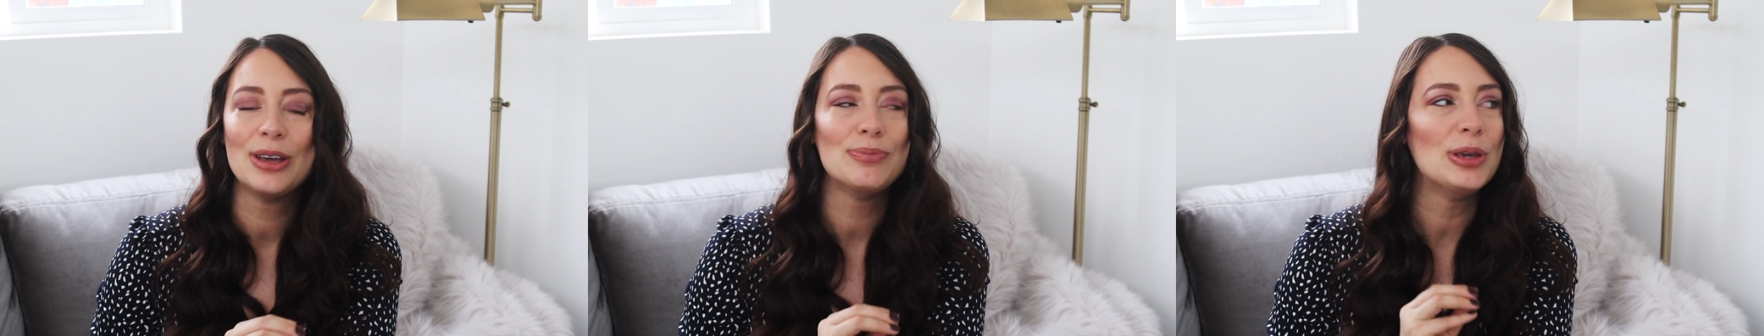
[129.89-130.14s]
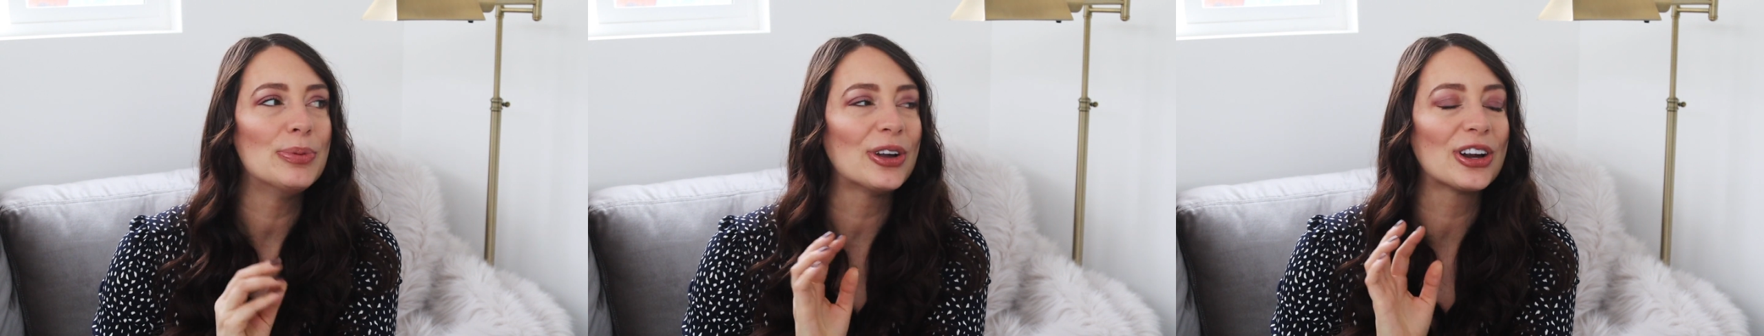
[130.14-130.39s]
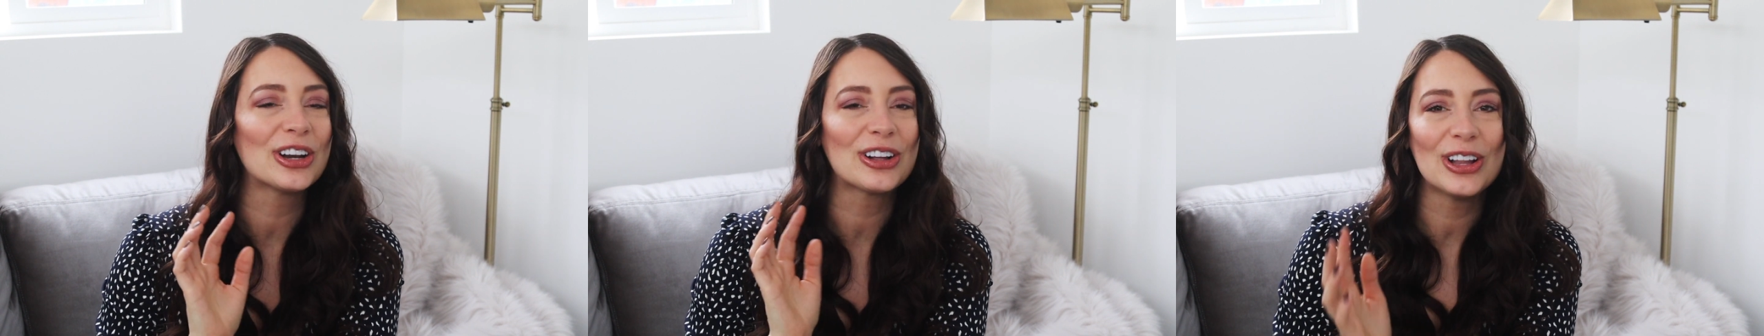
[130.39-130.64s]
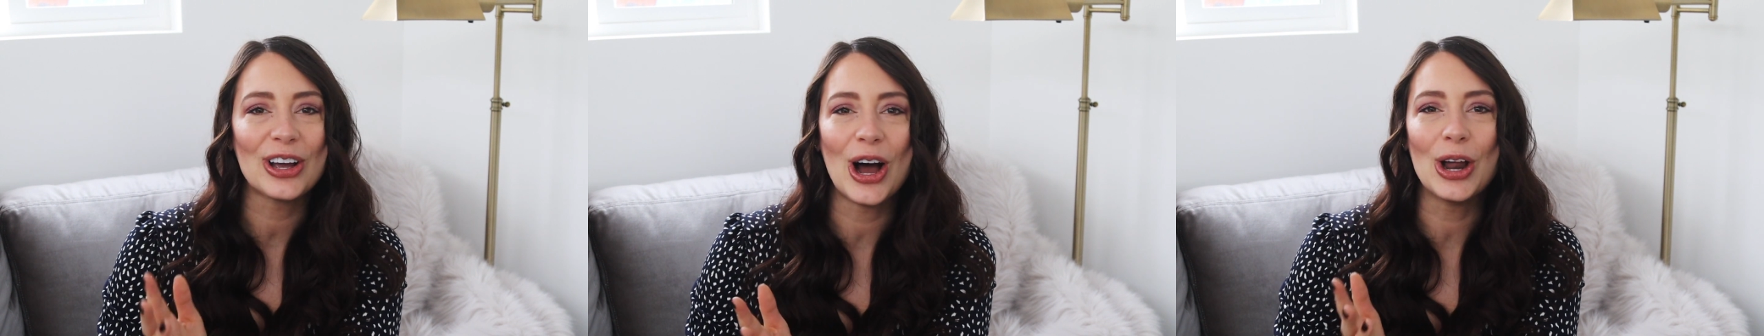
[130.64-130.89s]
People are gonna
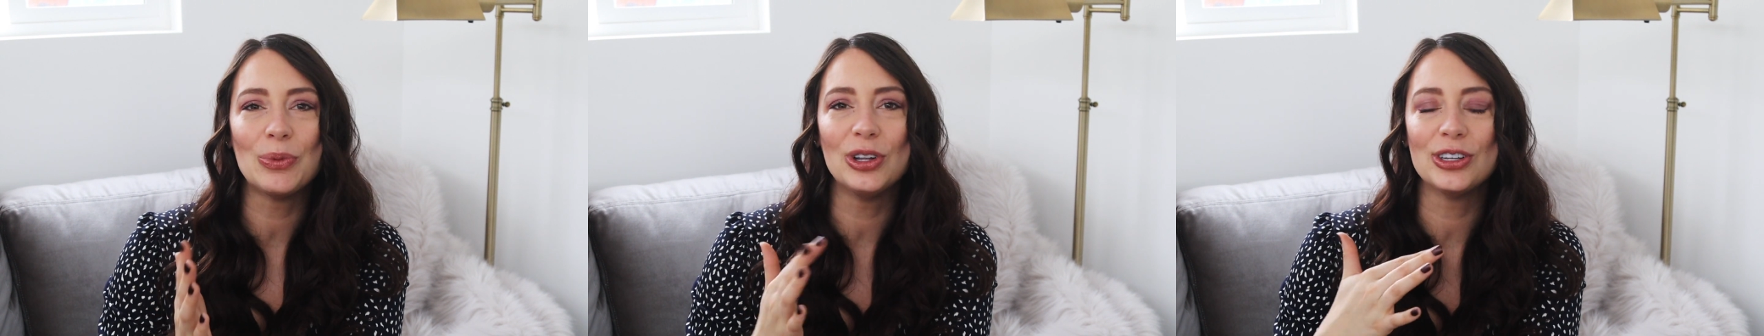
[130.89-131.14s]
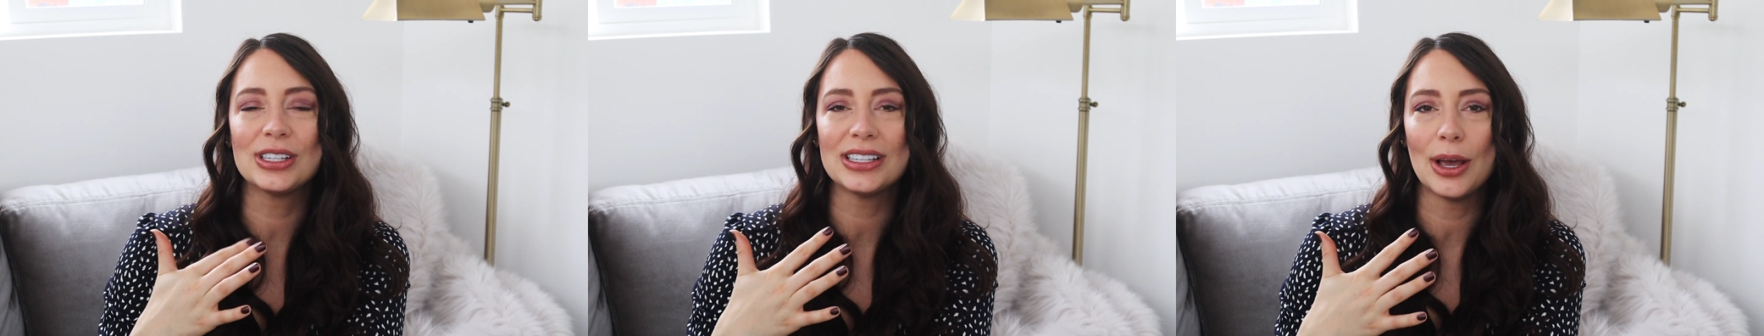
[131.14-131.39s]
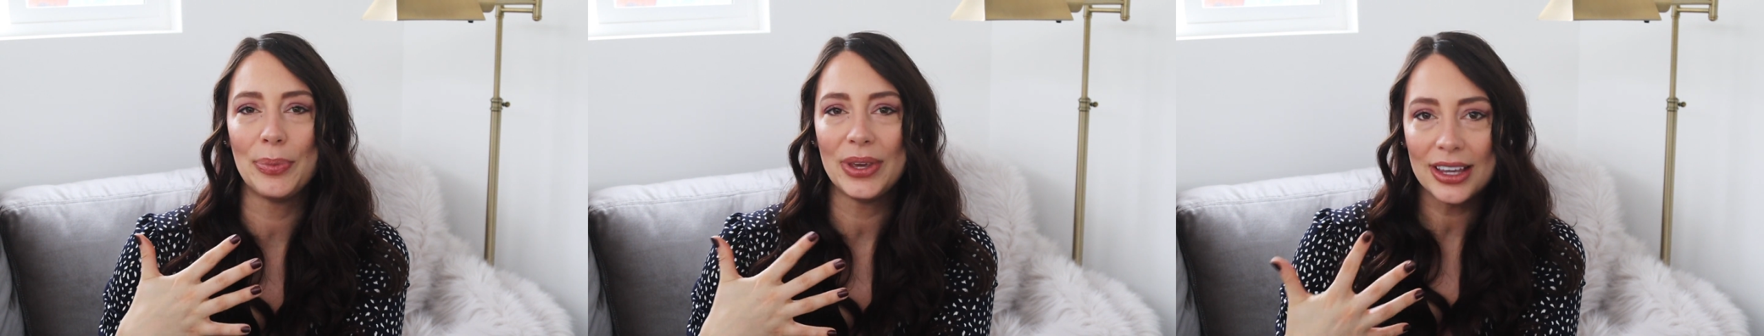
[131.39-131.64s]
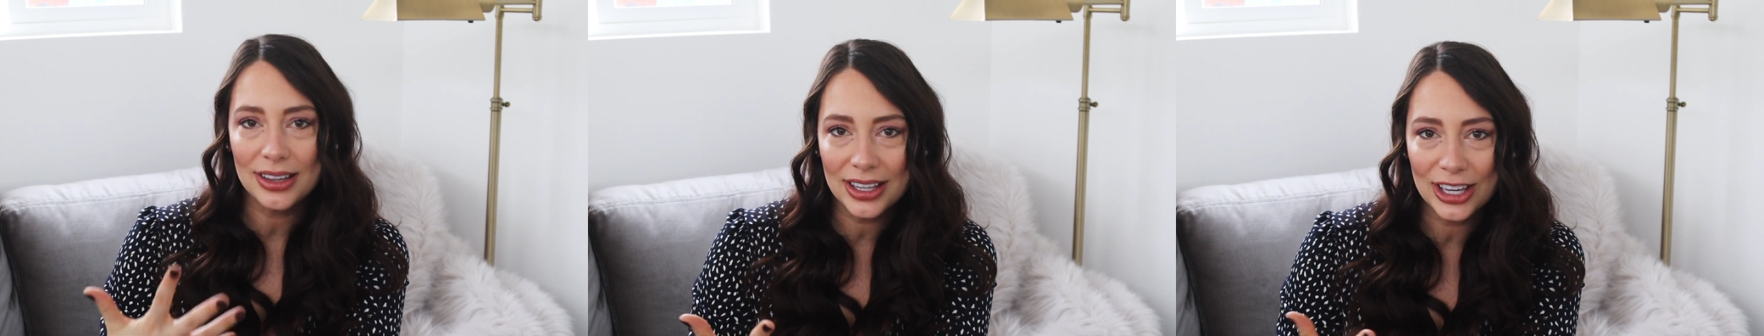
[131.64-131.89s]
click on what looks
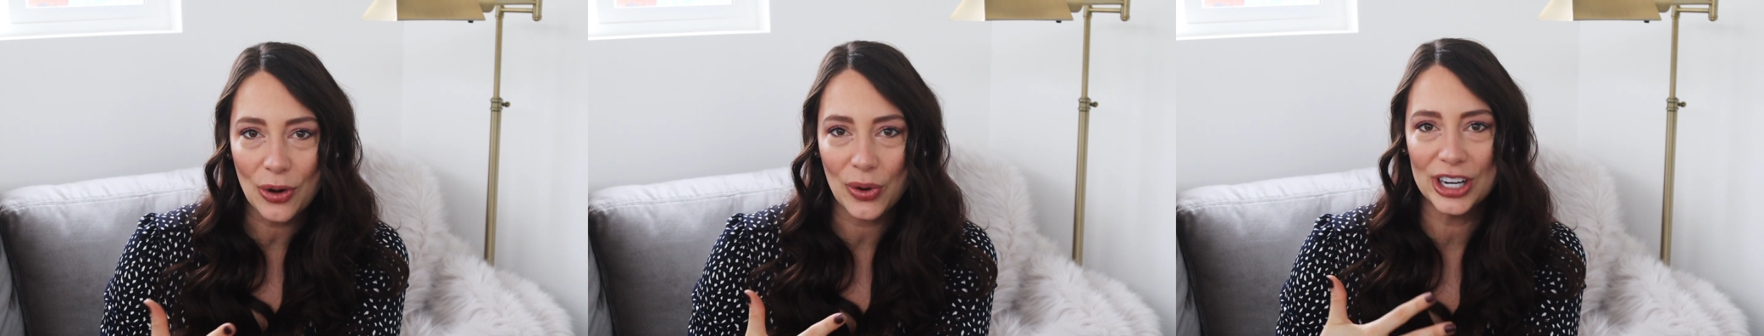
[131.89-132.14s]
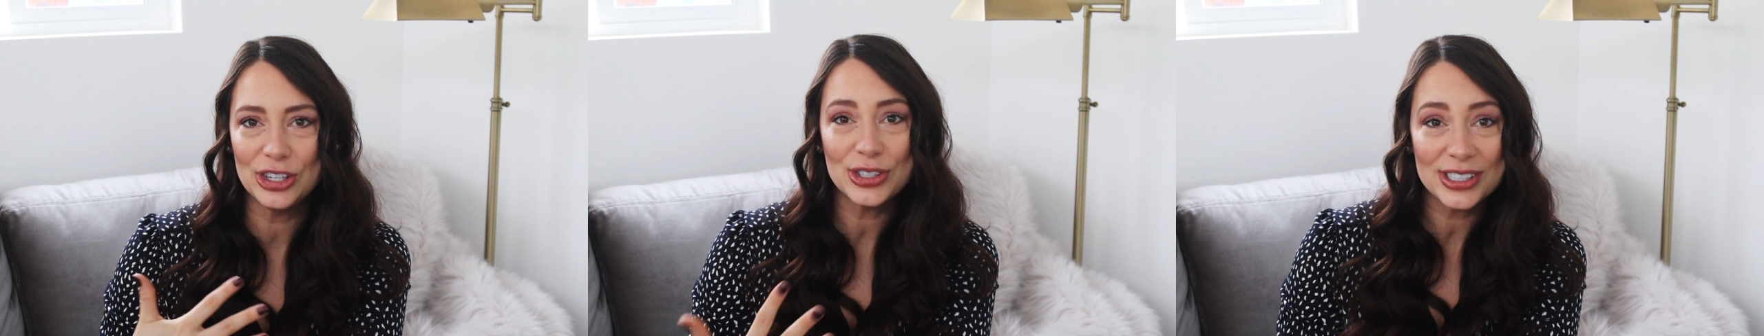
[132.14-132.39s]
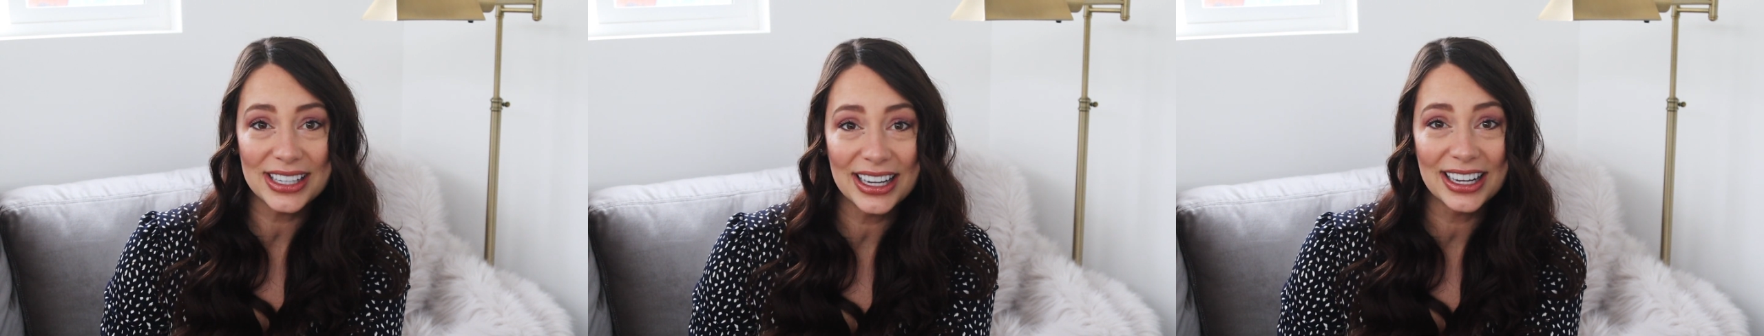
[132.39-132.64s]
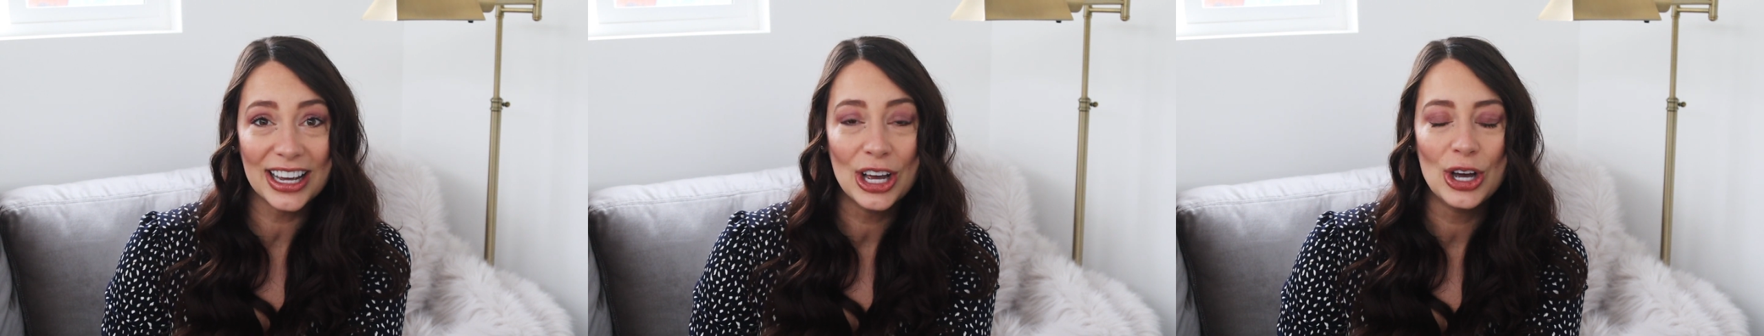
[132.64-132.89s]
appealing or
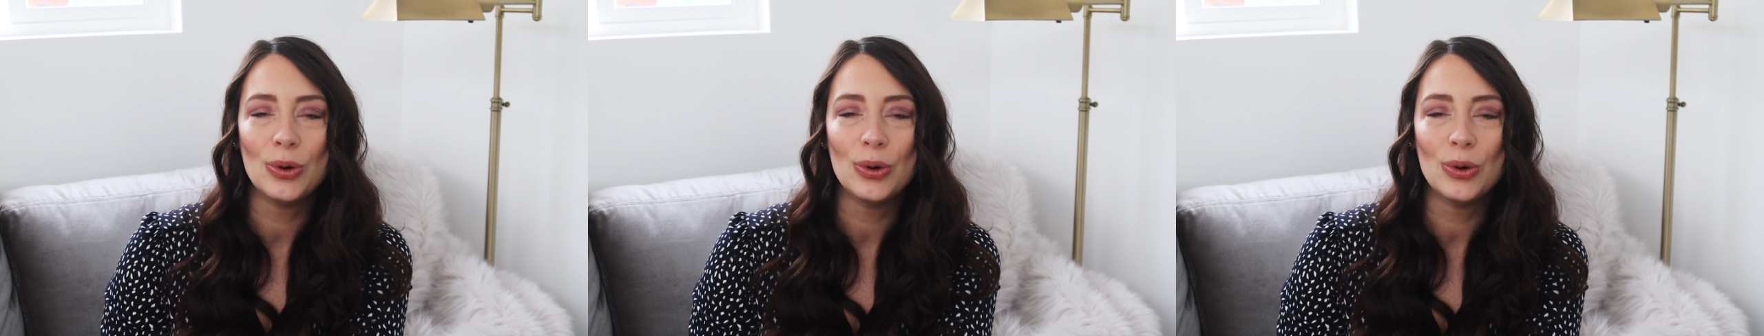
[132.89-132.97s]
interesting,